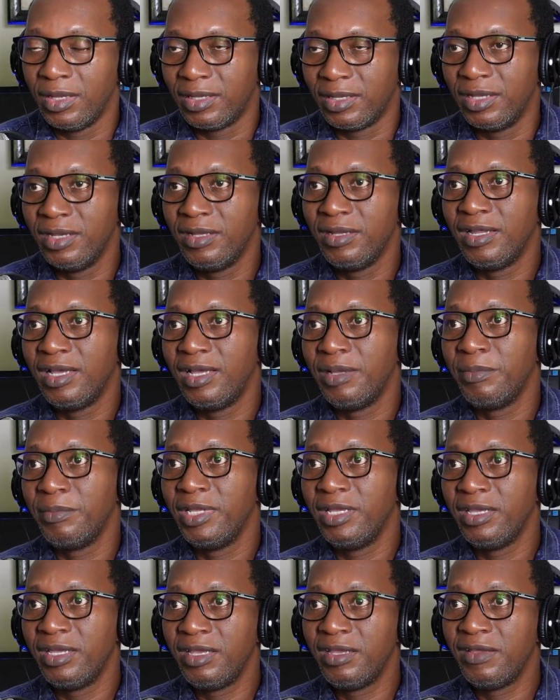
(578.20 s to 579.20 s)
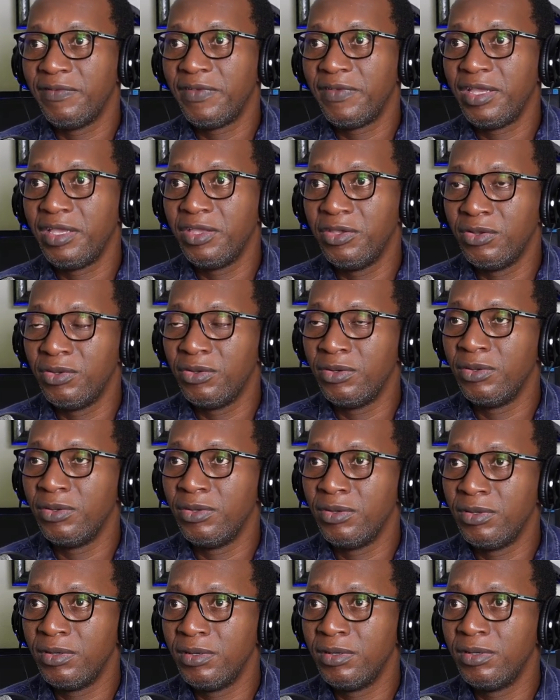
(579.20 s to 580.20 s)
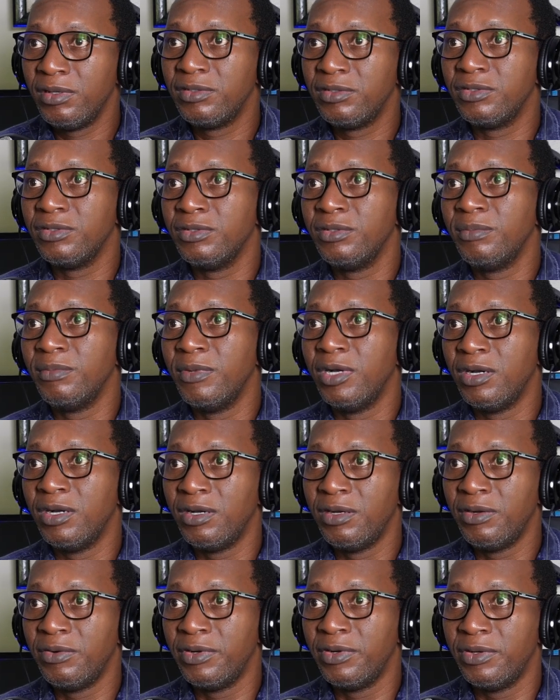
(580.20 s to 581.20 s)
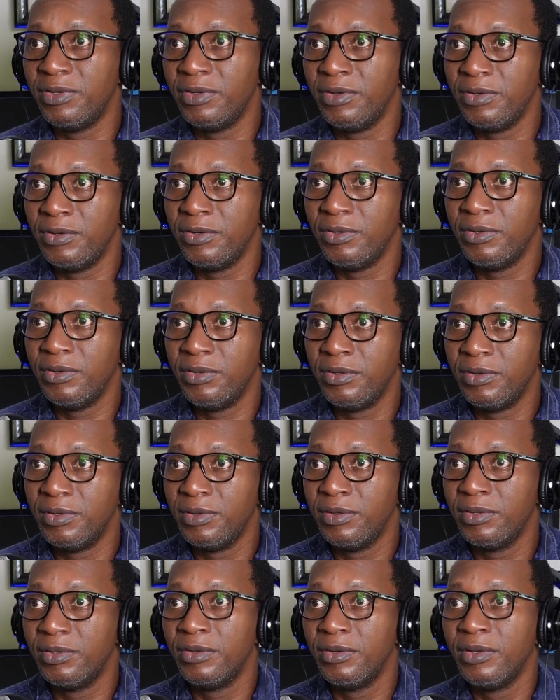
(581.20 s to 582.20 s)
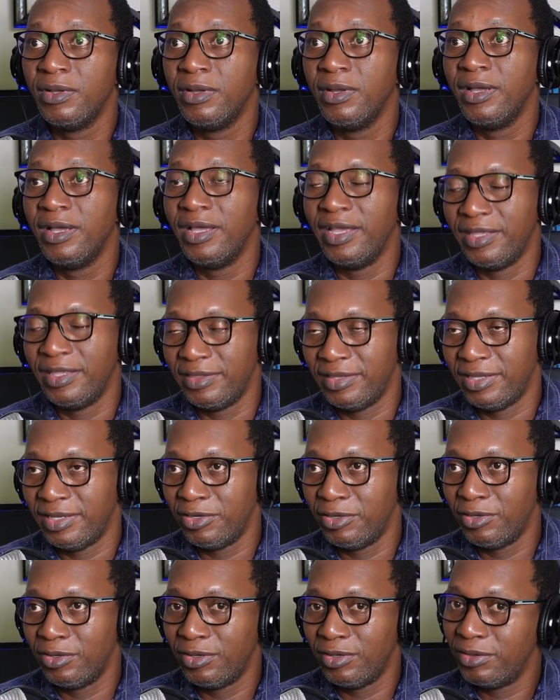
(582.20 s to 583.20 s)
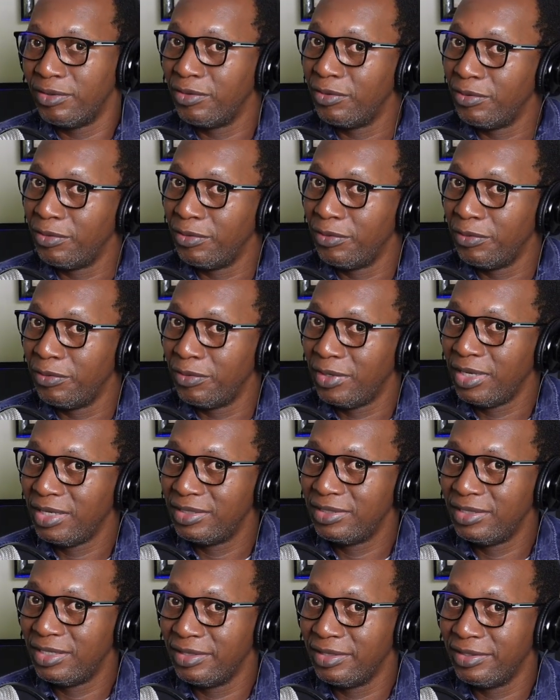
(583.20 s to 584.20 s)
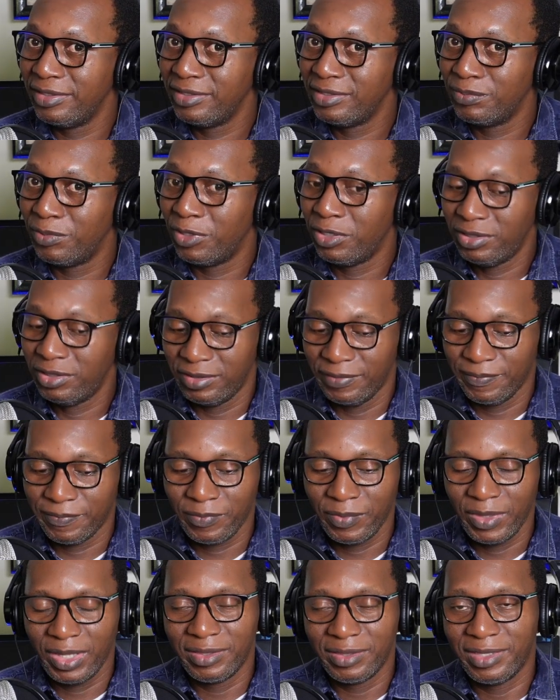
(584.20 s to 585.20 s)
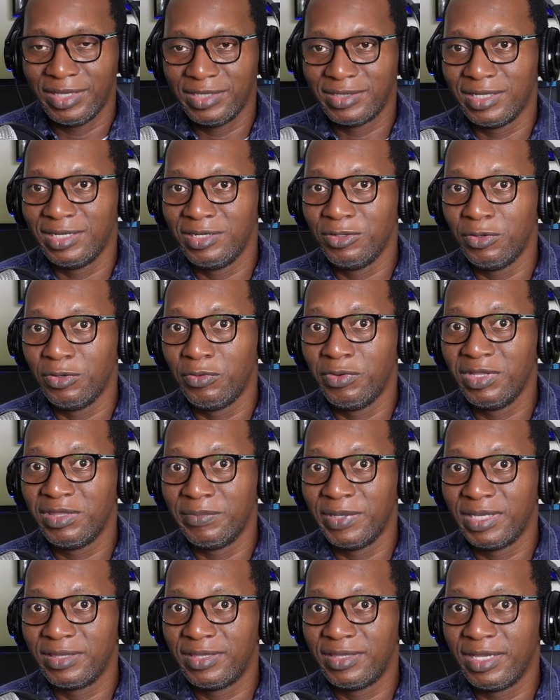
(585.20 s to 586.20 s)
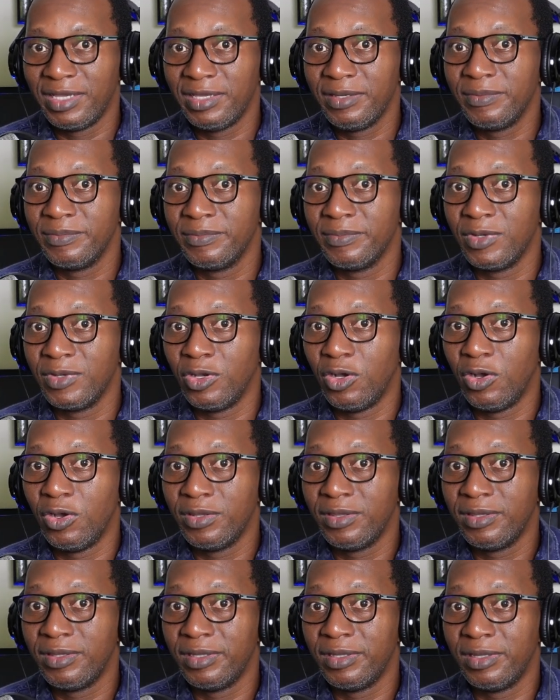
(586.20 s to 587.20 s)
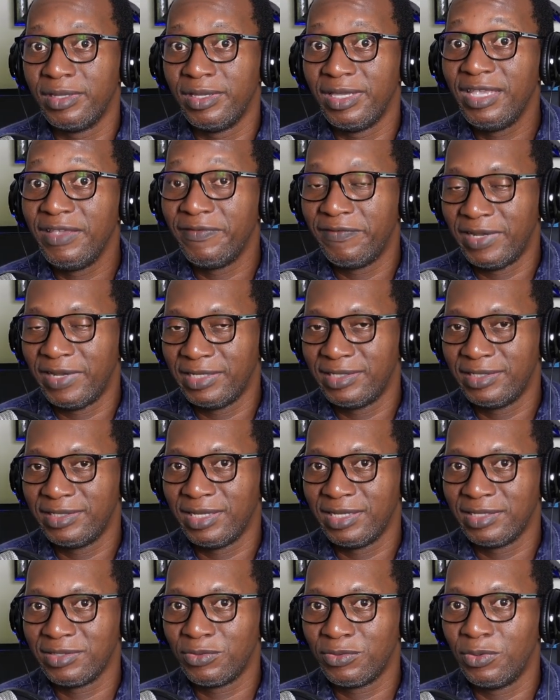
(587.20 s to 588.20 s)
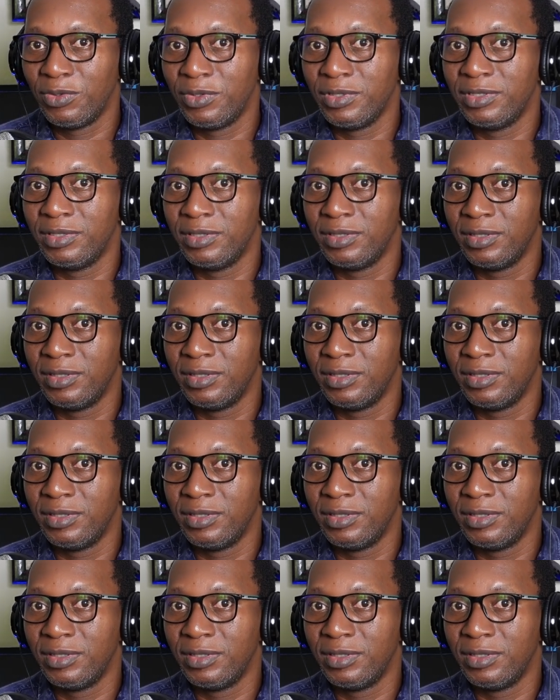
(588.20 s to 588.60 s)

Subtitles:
Girl, I'm leaving you tomorrow. And then right here in this spot, there's a little rhythmic thing on the E flat sus chord.